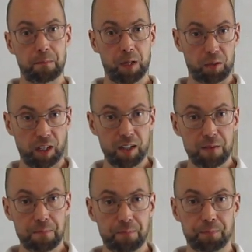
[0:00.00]
Okay?
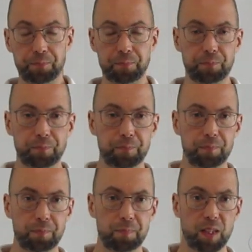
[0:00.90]

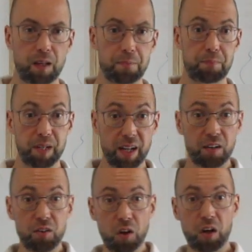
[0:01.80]
But
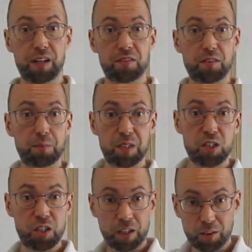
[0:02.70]

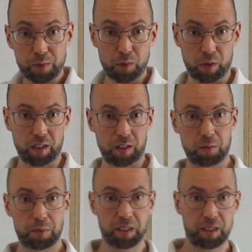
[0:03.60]
general
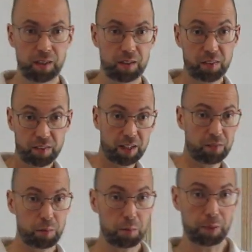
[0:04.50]
four-colorability. It doesn't have to
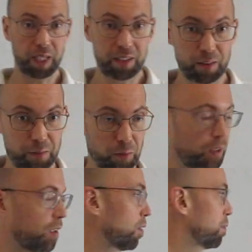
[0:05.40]
be planar
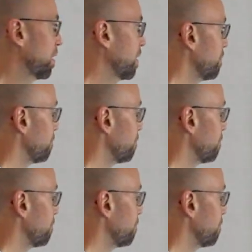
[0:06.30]
four-colorability.